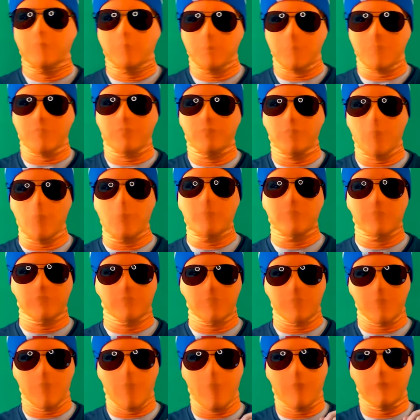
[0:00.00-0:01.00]
to be
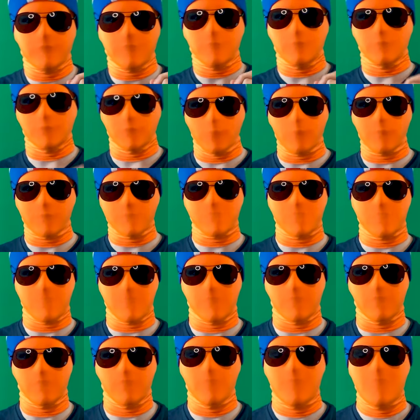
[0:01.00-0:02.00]
focusing on the lore
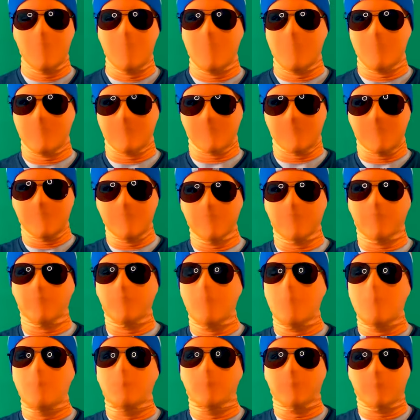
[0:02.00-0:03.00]
channel, and here
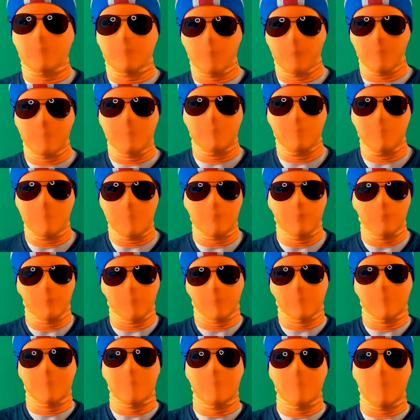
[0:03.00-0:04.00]
we're going to be
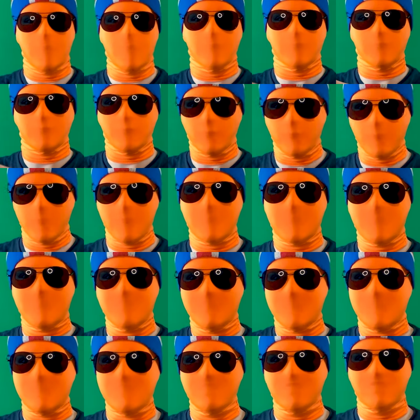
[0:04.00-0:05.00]
working on quick
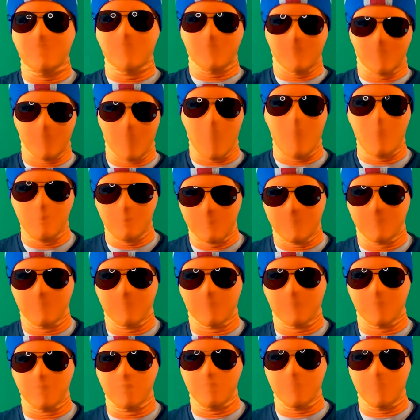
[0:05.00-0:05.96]
and easy commentary